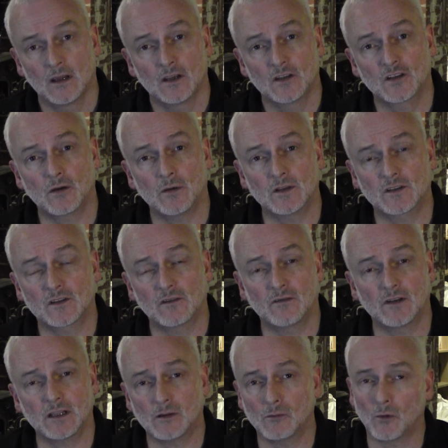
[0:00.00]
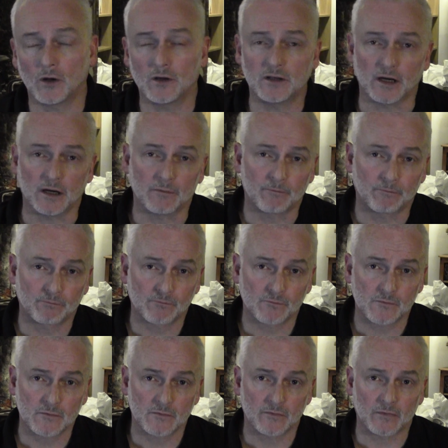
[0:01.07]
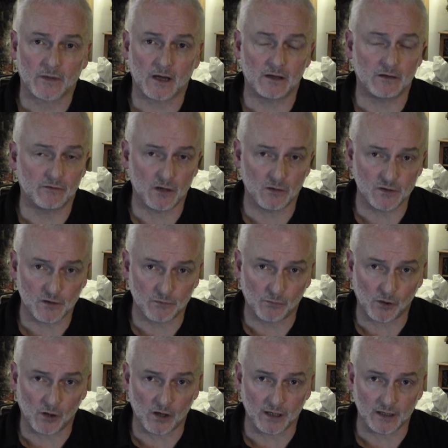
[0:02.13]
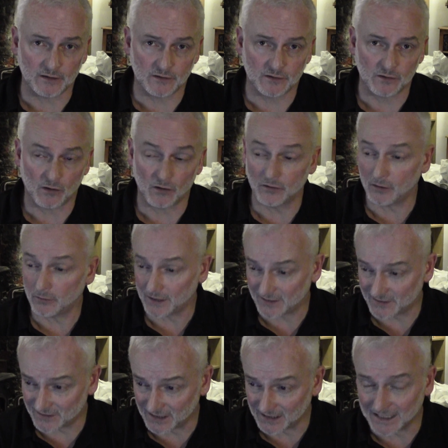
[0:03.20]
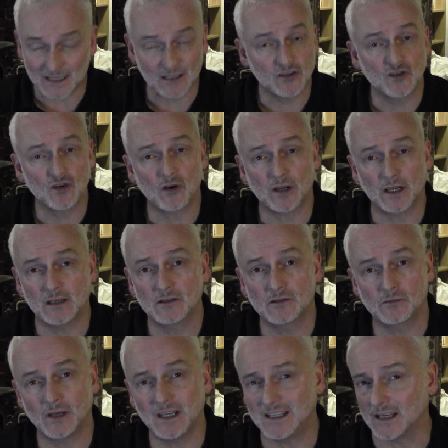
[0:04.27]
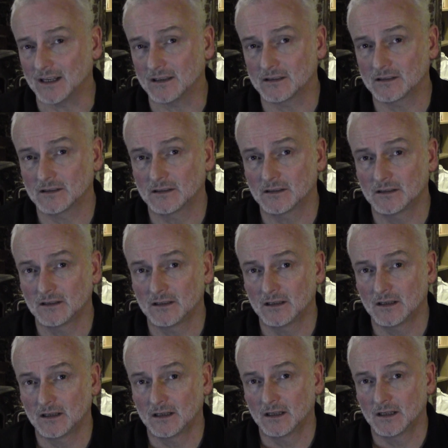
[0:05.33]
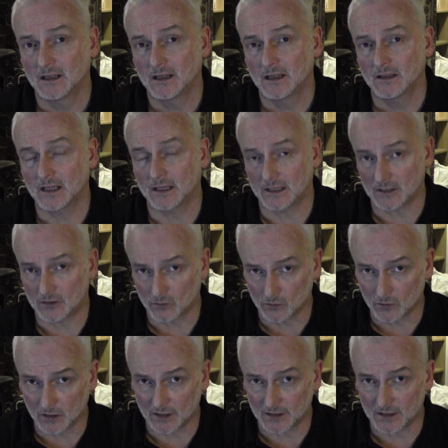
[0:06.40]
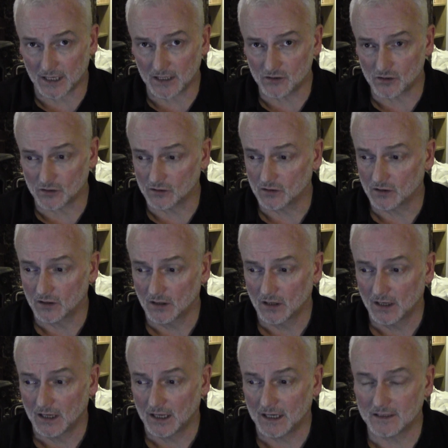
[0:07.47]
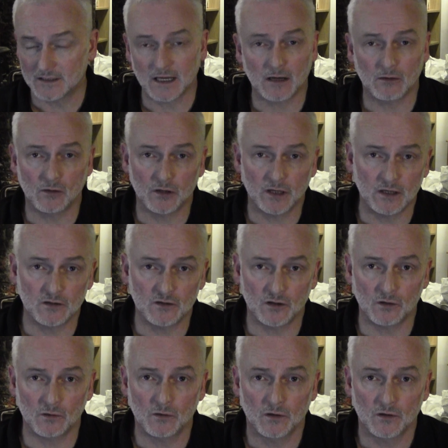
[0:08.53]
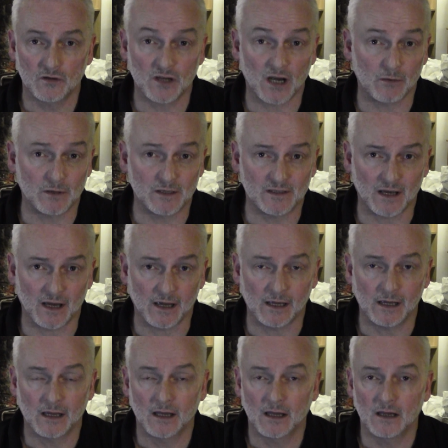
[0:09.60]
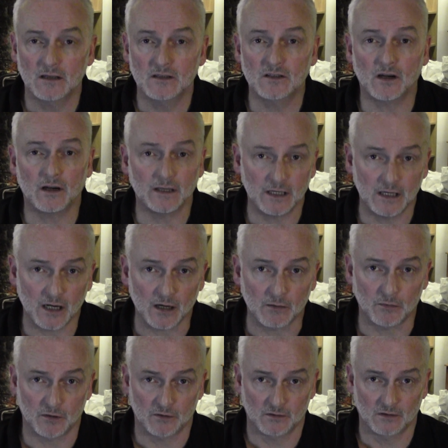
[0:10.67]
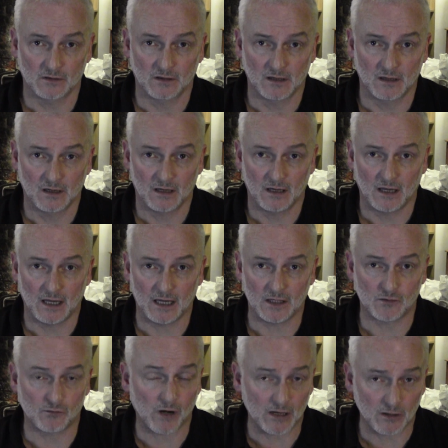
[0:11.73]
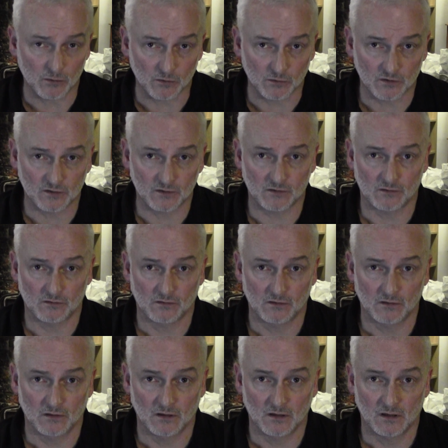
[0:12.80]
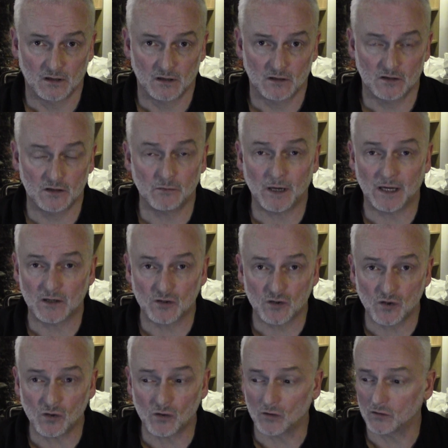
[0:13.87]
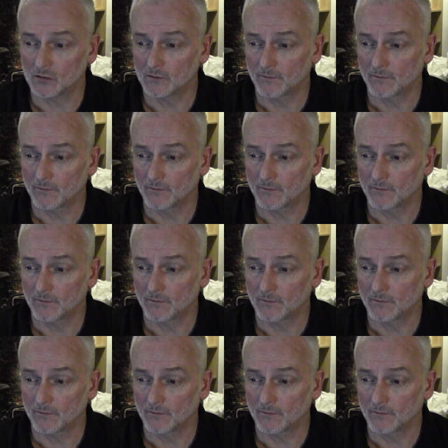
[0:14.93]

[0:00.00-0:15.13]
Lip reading: So it's of little wonder and of no surprise, although it still is shocking to read it, that this organisation is now looking to, shall we say, tidy up its records to make sure